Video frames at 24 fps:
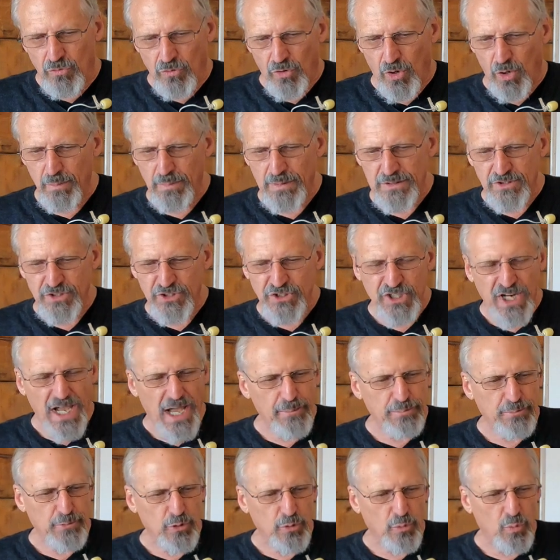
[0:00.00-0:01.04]
Romans
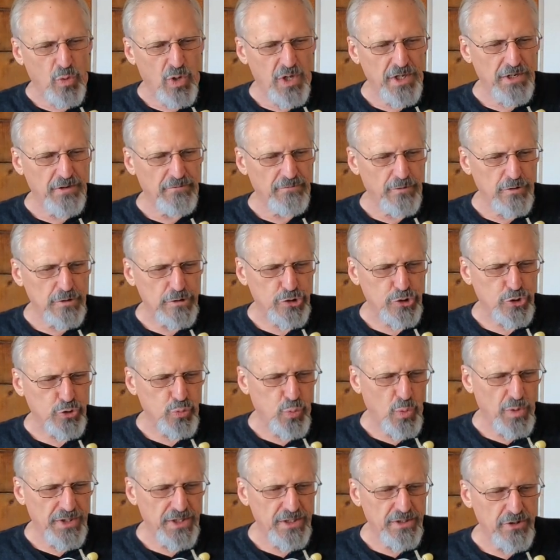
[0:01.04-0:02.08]
chapter 1 and verse
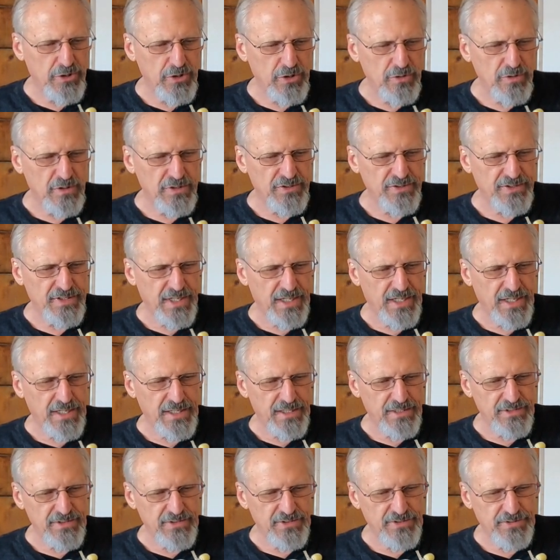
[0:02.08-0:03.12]
22, it
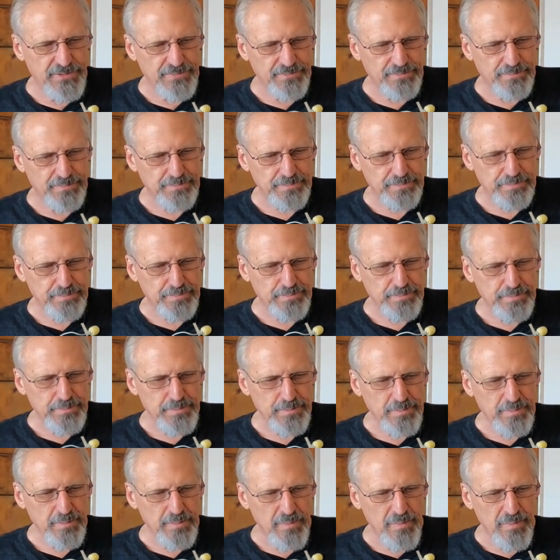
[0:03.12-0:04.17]
says,
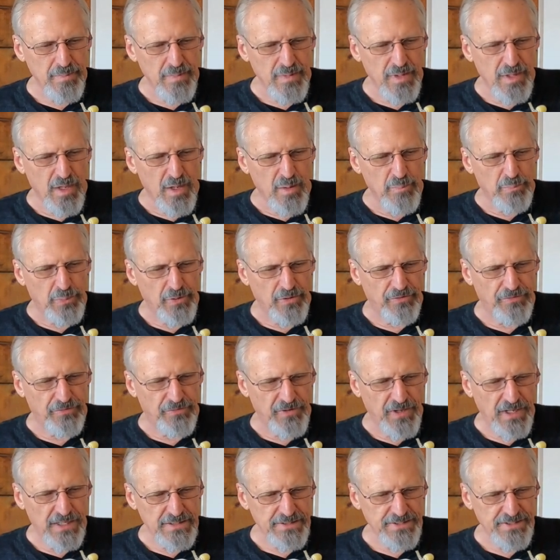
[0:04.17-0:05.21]

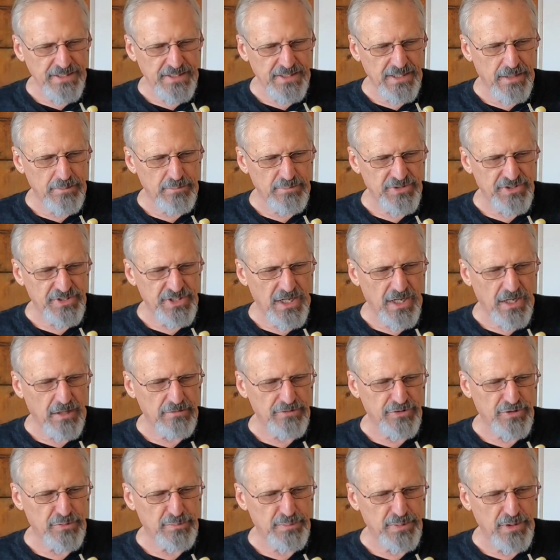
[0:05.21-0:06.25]
professing
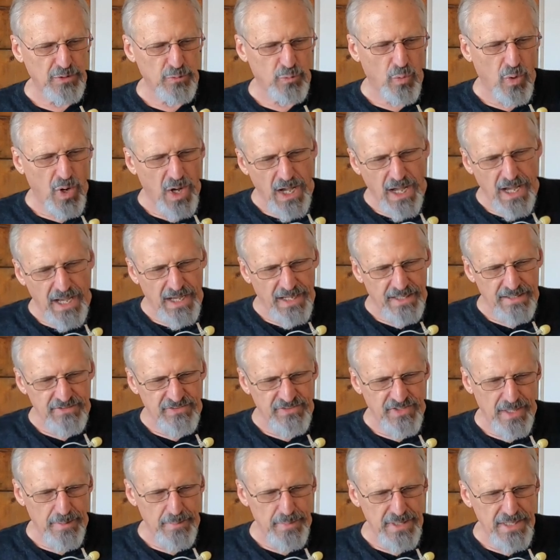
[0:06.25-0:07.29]
themselves to be
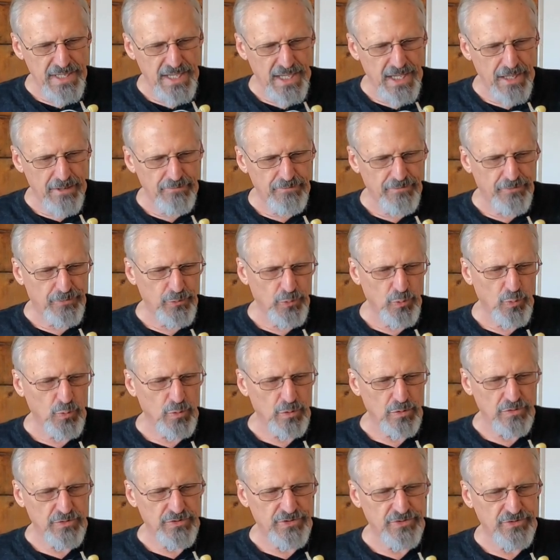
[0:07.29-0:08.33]
wise, they became
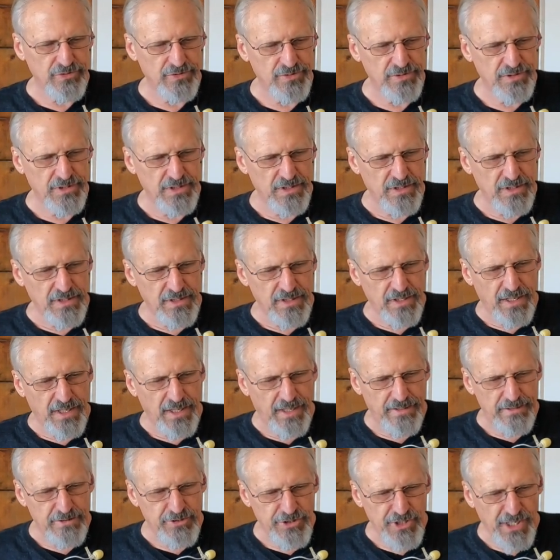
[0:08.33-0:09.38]
fools
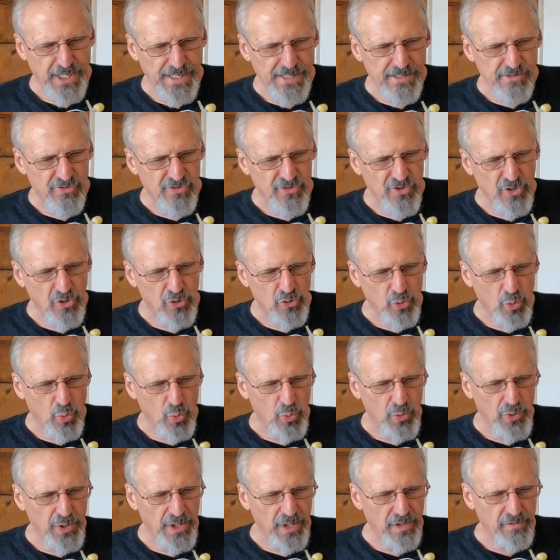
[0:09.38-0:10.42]
and changed the
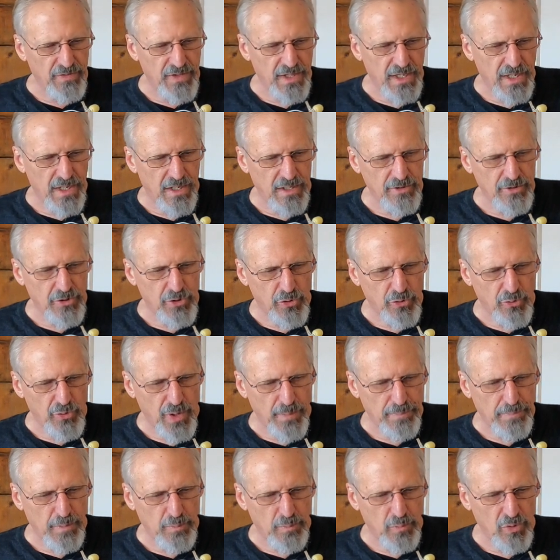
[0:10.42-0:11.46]
glory of the
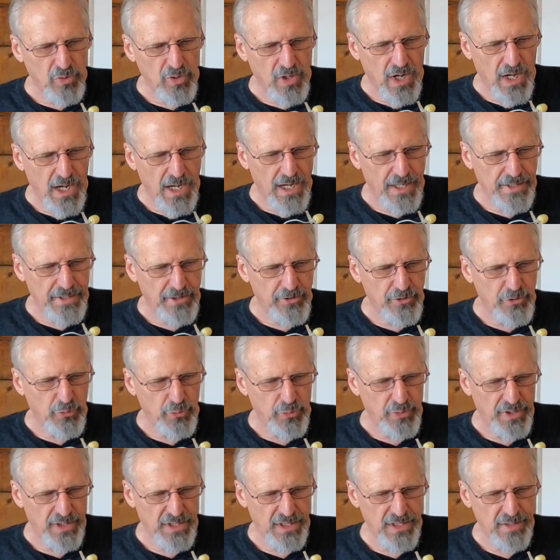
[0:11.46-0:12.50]
uncorruptible God
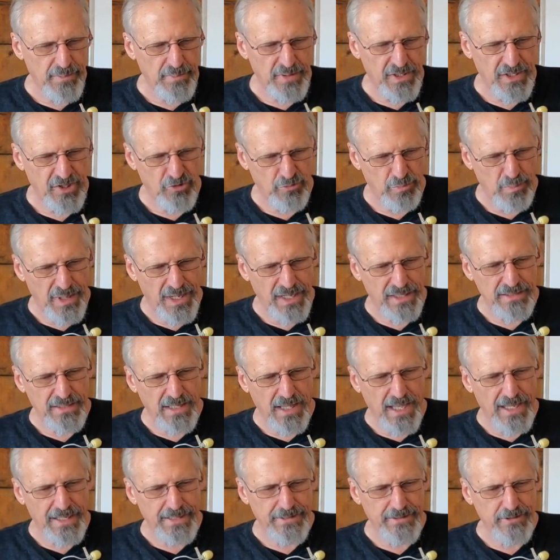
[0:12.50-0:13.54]
into an image made
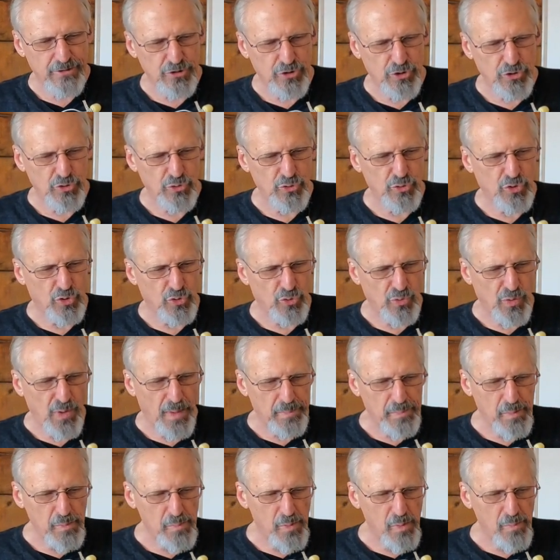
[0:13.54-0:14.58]
like to
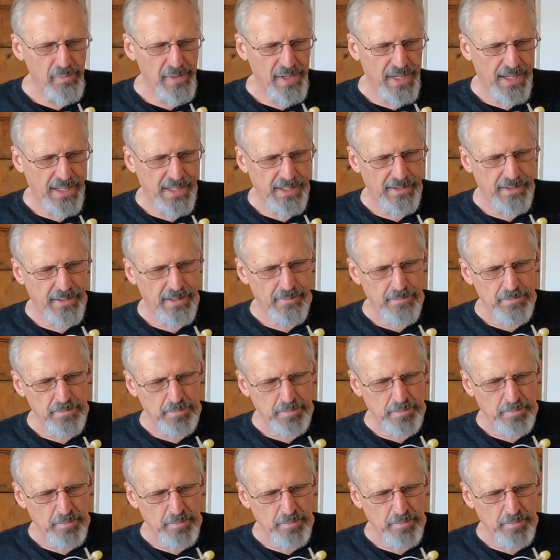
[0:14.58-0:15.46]
corruptible man